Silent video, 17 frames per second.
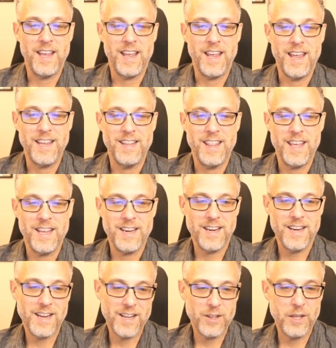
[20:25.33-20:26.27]
And
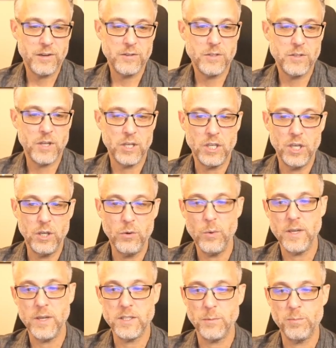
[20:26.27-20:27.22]
then there's
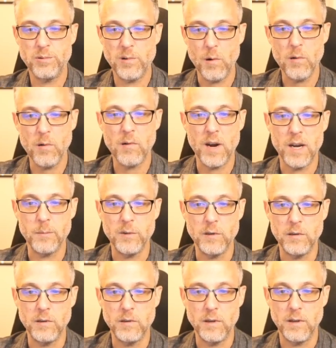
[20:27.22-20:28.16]
you as a
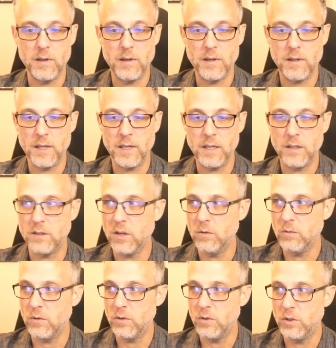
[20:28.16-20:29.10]
programmer, like,
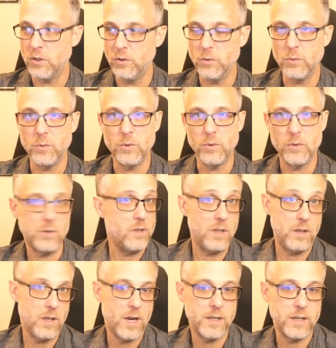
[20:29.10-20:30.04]
don't do
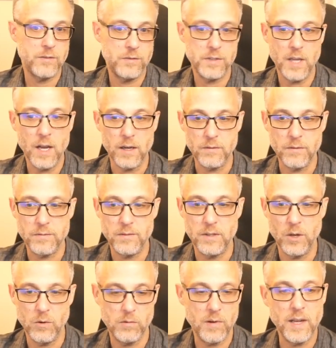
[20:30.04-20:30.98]
a lot of stuff.
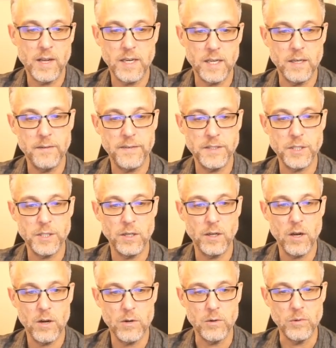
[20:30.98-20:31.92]
Don't write inefficient
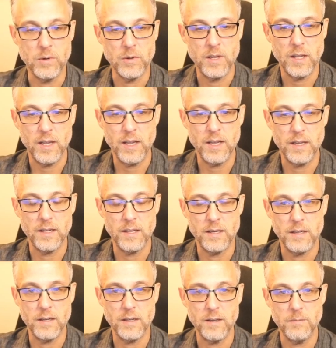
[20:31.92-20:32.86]
code.
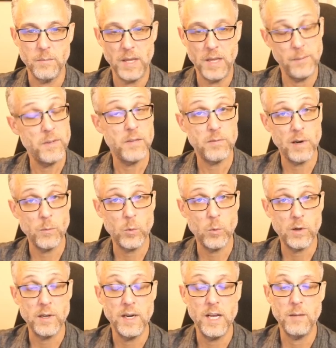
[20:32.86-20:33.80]
And maybe the
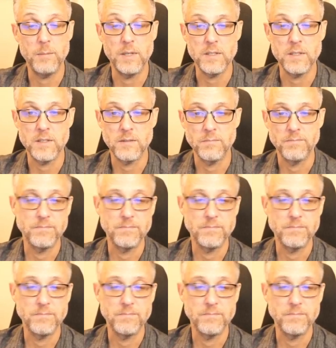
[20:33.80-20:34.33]
framework can help us.